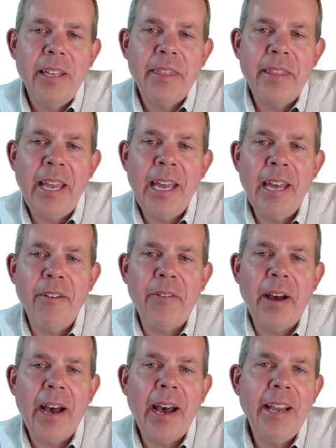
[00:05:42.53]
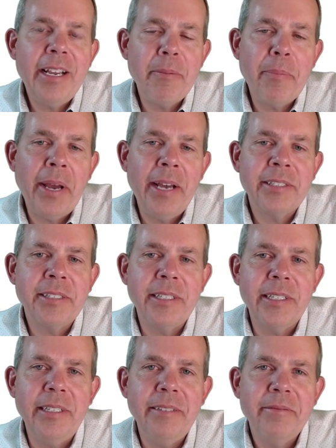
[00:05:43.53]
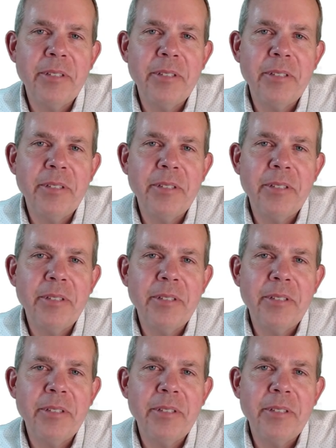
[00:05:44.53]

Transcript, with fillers: They have high capacity,